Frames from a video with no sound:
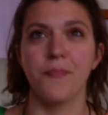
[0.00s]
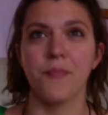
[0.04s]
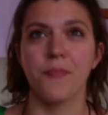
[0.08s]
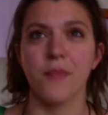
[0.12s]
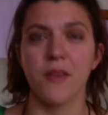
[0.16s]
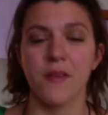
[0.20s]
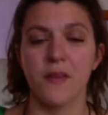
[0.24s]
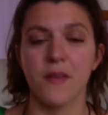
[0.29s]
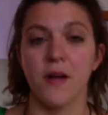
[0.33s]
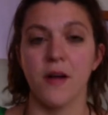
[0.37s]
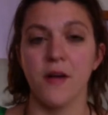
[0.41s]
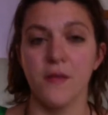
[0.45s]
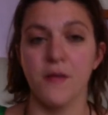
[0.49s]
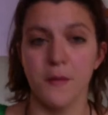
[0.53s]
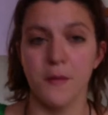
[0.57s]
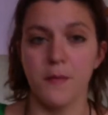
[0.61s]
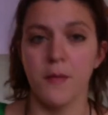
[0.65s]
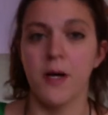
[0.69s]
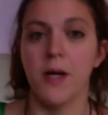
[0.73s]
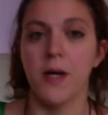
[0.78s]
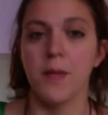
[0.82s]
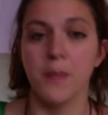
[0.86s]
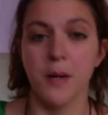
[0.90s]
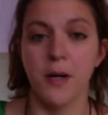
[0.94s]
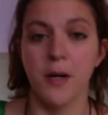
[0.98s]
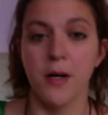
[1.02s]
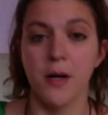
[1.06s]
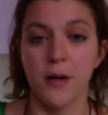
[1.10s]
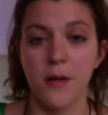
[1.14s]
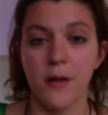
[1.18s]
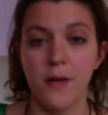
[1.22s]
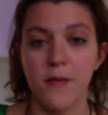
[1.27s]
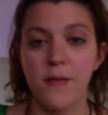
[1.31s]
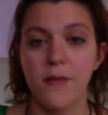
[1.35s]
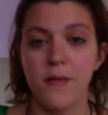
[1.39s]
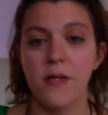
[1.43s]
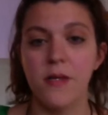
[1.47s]
stuff in my
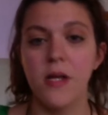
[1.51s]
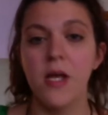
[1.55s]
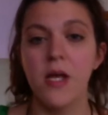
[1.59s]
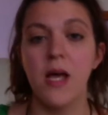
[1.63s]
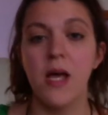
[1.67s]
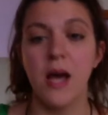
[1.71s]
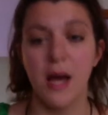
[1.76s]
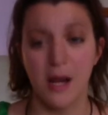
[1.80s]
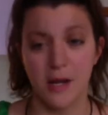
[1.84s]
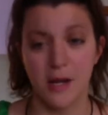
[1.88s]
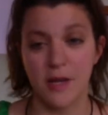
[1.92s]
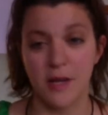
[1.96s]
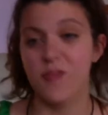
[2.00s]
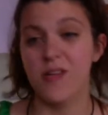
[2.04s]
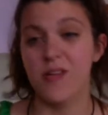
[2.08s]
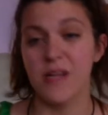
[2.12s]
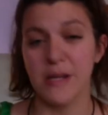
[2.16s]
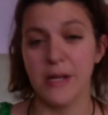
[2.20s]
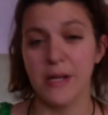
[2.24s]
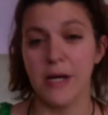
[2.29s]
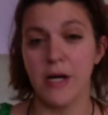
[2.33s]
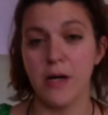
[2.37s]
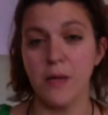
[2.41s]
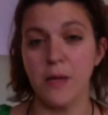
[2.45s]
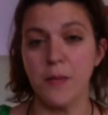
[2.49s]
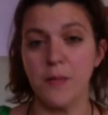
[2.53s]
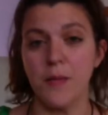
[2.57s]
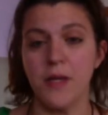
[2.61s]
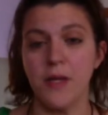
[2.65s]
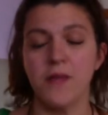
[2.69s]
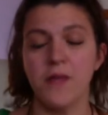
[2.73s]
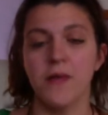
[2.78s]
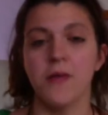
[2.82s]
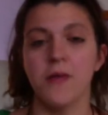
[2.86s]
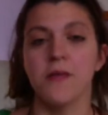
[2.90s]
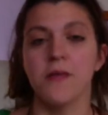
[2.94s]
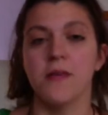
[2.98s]
past, and it really helped me.
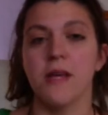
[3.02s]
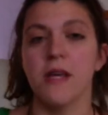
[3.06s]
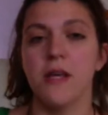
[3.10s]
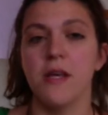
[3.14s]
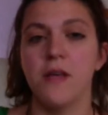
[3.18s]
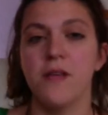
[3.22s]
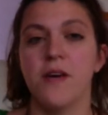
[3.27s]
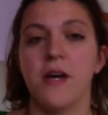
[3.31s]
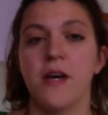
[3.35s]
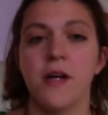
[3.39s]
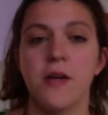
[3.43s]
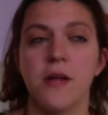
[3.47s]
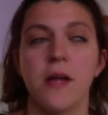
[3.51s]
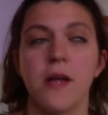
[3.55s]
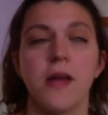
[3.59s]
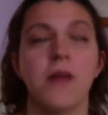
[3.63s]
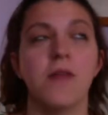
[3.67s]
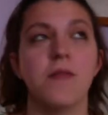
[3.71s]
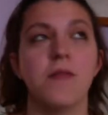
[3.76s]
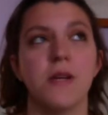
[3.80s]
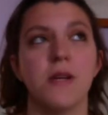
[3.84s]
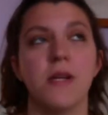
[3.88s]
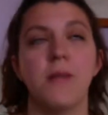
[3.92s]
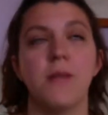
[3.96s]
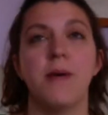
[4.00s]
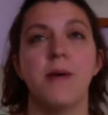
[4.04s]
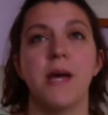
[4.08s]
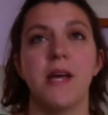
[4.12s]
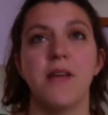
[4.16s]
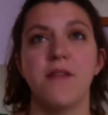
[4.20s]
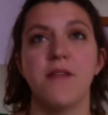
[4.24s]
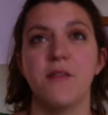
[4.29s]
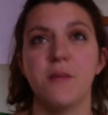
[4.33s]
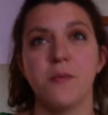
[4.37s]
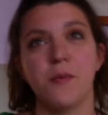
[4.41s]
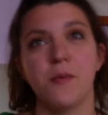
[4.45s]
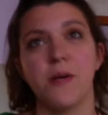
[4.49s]
So say you've had like a really
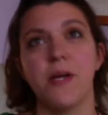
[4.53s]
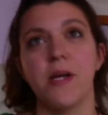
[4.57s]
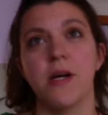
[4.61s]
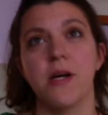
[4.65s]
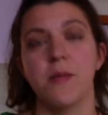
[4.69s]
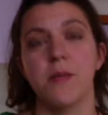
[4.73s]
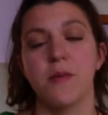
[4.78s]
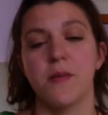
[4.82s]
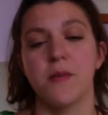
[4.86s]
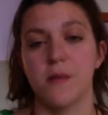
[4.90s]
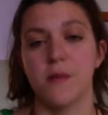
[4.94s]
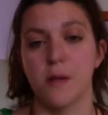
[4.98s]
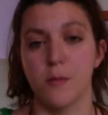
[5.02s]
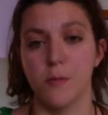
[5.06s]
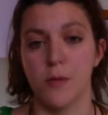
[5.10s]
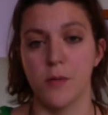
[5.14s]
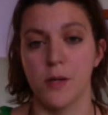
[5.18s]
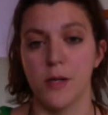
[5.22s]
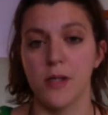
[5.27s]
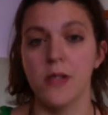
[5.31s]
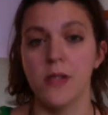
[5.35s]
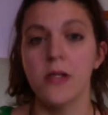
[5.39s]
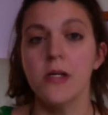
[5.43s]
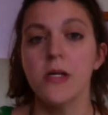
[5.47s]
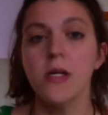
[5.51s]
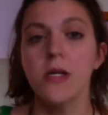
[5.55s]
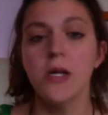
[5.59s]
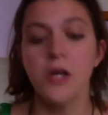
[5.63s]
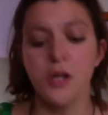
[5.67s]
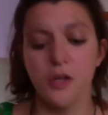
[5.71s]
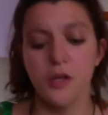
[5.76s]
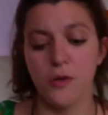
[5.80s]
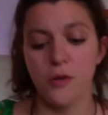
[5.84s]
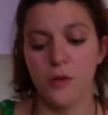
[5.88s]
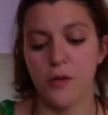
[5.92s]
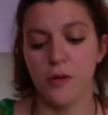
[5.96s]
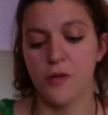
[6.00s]
painful breakup with someone,
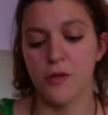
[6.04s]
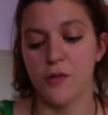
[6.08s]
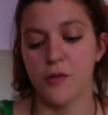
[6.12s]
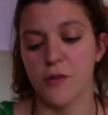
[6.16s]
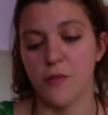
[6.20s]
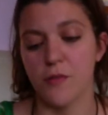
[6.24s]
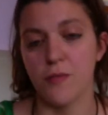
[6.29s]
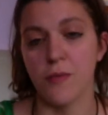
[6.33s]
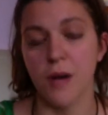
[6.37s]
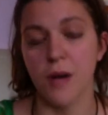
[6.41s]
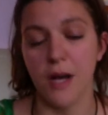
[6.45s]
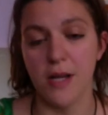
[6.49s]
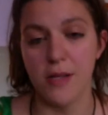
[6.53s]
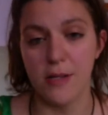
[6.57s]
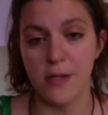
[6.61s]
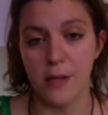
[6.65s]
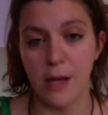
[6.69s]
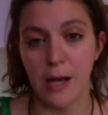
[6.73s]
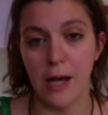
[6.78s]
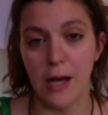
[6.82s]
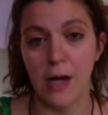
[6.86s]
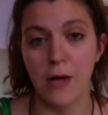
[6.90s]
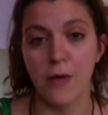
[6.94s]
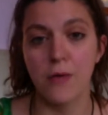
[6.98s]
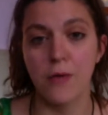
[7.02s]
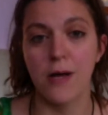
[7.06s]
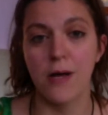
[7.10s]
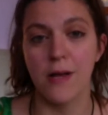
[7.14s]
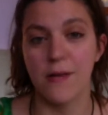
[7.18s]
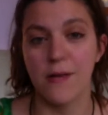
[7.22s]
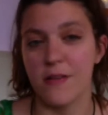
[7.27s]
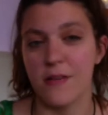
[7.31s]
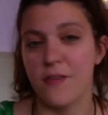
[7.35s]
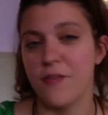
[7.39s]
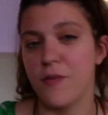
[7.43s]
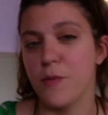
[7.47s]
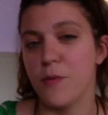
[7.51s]
you could just write it out as
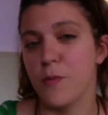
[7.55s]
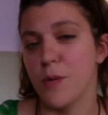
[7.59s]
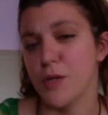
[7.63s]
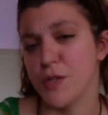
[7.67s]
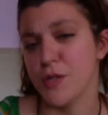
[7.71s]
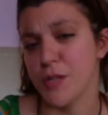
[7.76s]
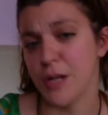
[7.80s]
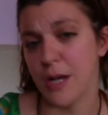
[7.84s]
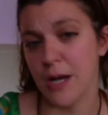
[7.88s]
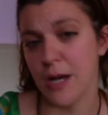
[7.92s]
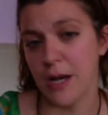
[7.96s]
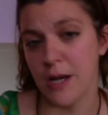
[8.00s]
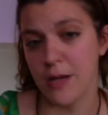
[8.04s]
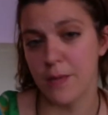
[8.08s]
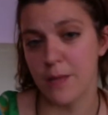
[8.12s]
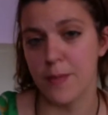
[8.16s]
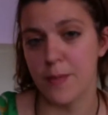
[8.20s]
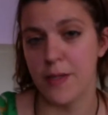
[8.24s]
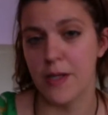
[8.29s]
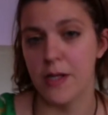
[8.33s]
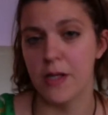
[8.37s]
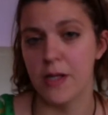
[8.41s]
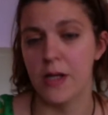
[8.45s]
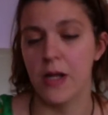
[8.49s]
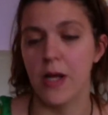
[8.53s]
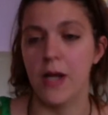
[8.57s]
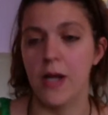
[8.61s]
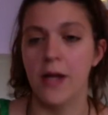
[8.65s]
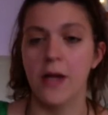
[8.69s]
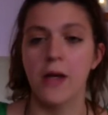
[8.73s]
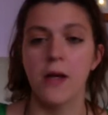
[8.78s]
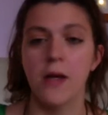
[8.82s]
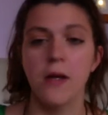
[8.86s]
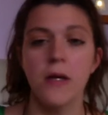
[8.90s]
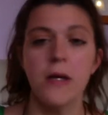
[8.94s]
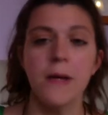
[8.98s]
if you wish it had been like,